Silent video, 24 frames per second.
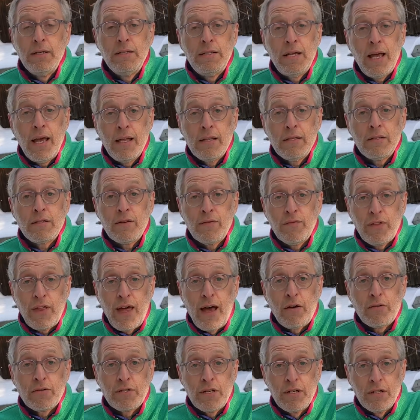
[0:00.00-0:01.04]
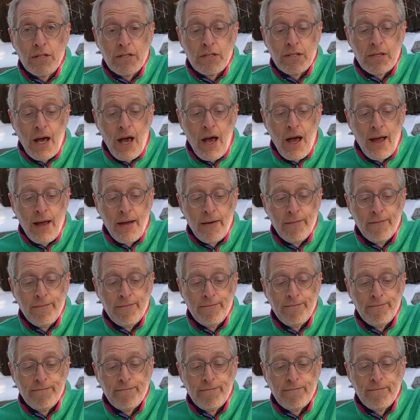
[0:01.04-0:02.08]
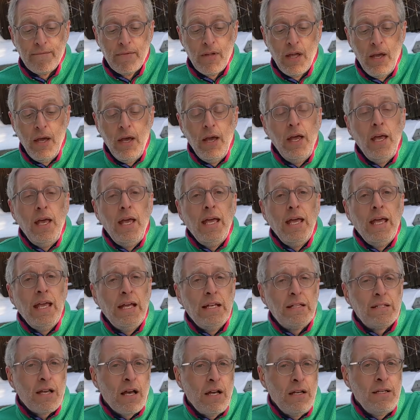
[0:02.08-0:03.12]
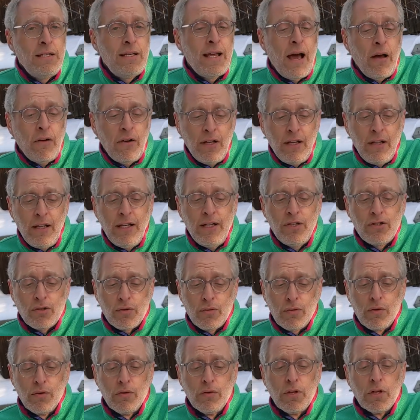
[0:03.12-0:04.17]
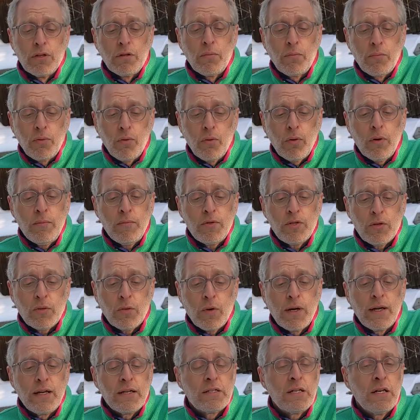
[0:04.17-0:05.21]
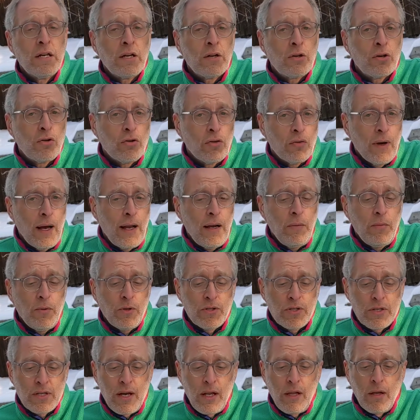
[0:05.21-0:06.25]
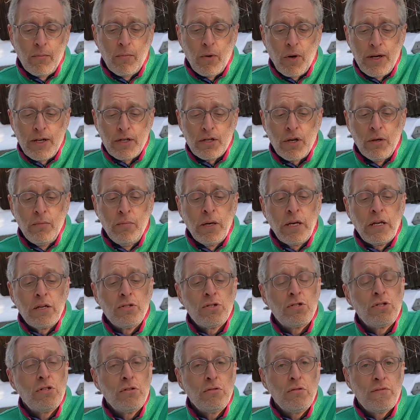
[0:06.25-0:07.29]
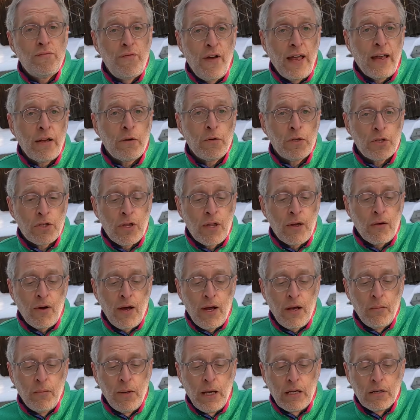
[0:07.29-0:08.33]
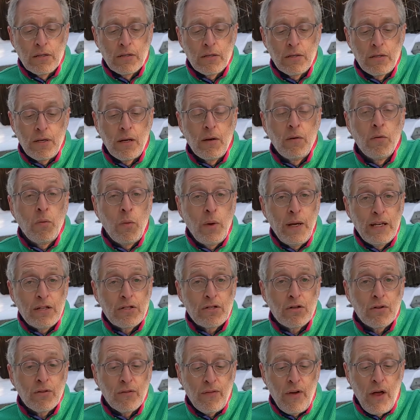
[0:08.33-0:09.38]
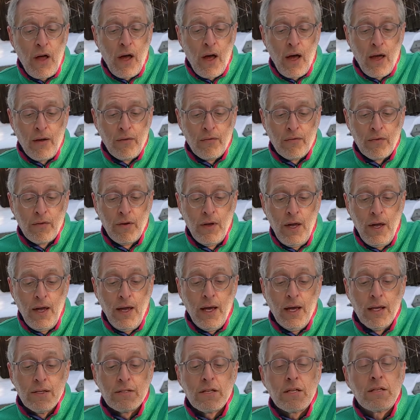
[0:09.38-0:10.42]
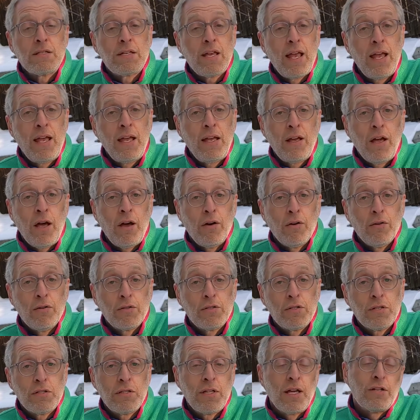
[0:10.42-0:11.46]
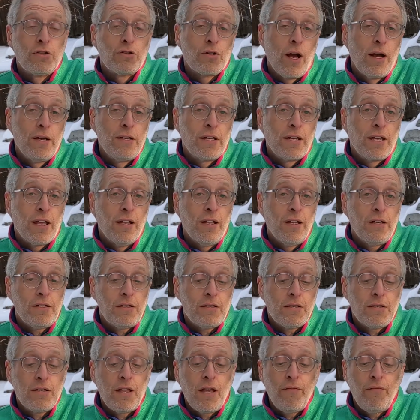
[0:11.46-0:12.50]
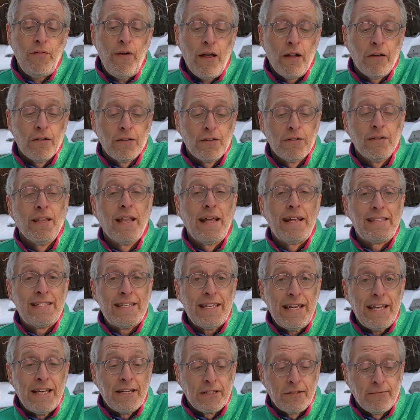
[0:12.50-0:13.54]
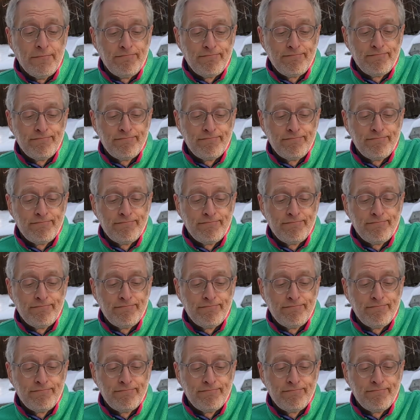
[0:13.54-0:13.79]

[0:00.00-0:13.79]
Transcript: Tens of thousands die. It's undoubtedly true that the Purim story is an incredible celebration because Jews vanquished their enemies, and we survive. As the saying goes, they tried to kill us, they failed. Let's eat.